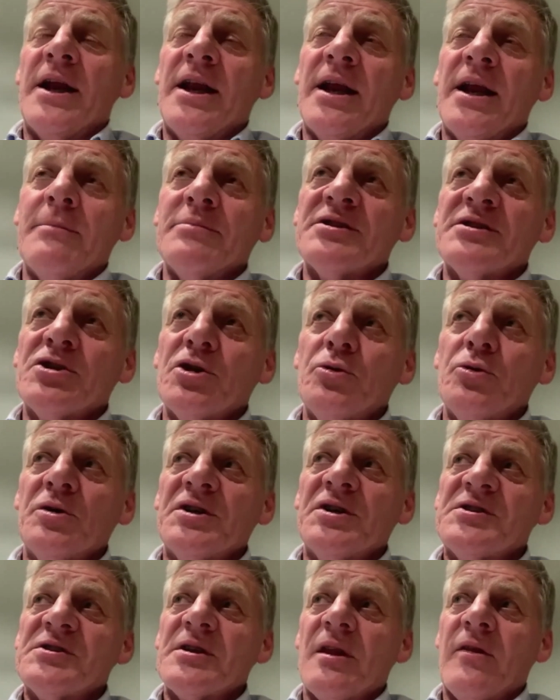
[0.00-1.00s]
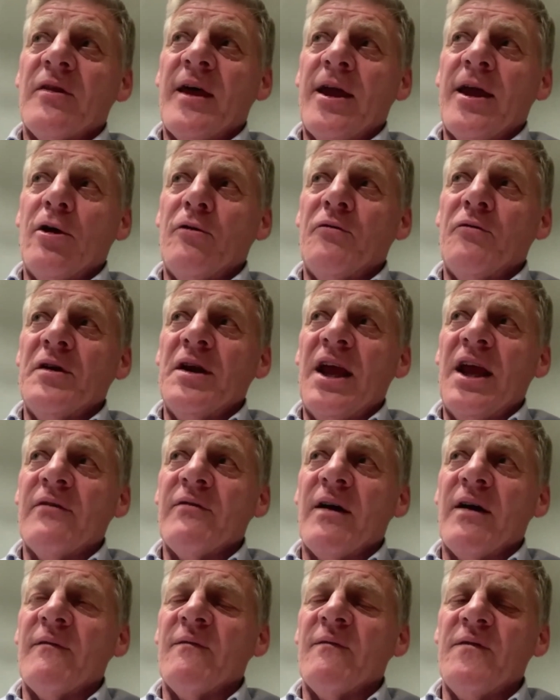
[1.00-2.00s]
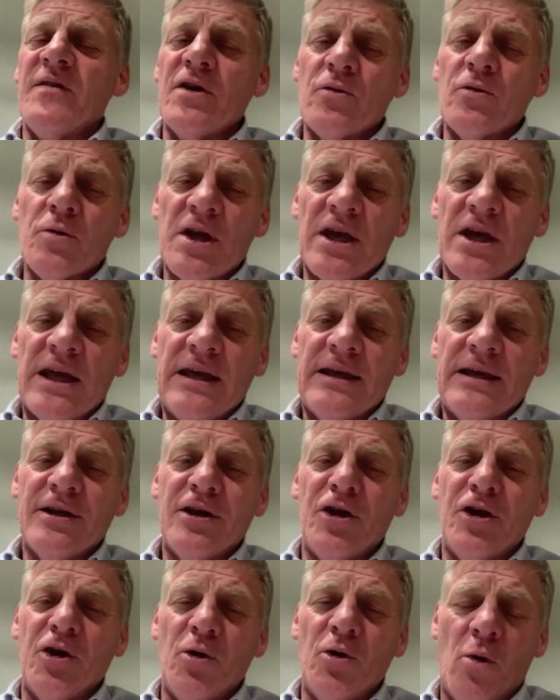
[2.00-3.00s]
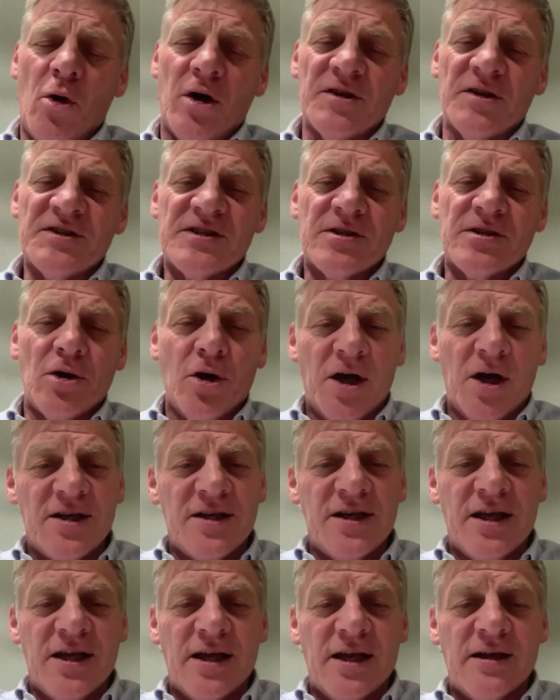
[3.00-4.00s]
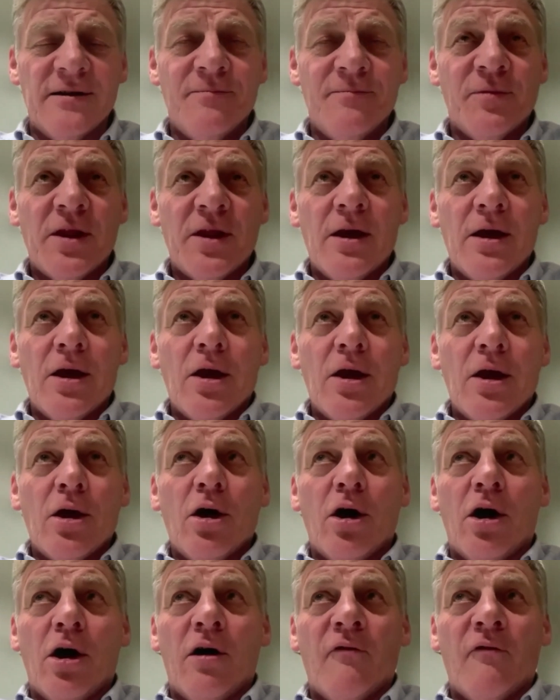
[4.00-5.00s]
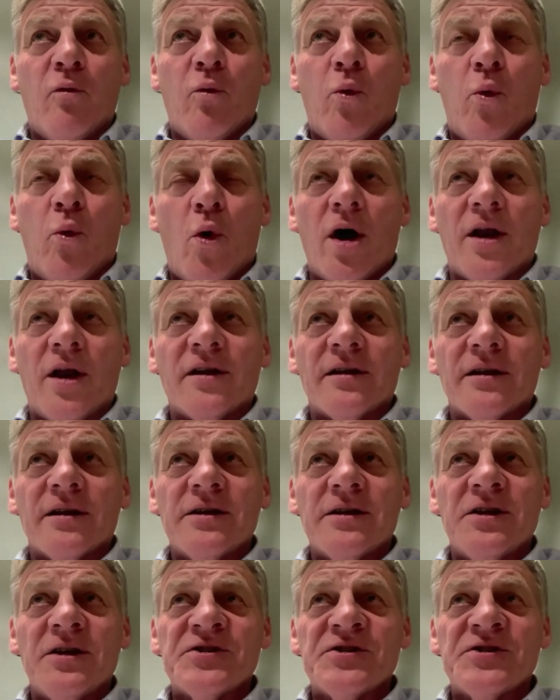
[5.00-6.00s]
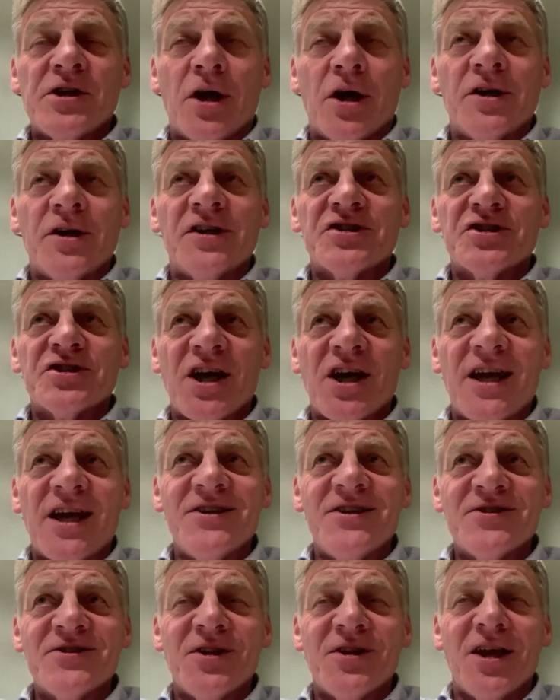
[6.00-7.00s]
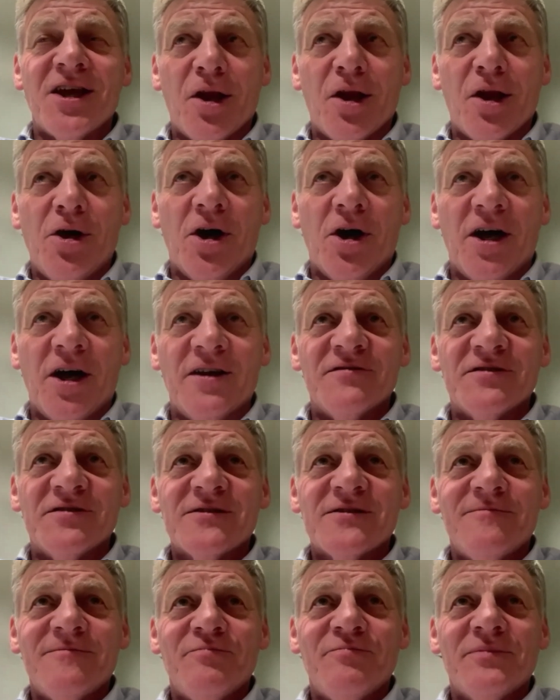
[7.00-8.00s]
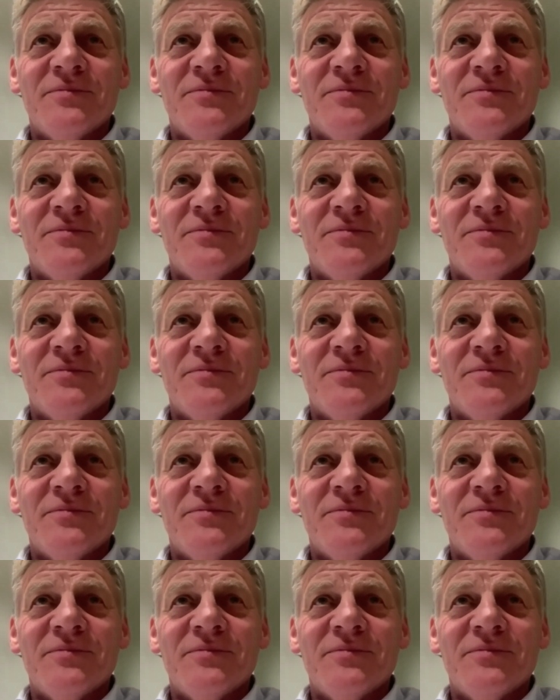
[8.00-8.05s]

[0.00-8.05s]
And number two is they often have a very nuanced idea of what is going to change their lives.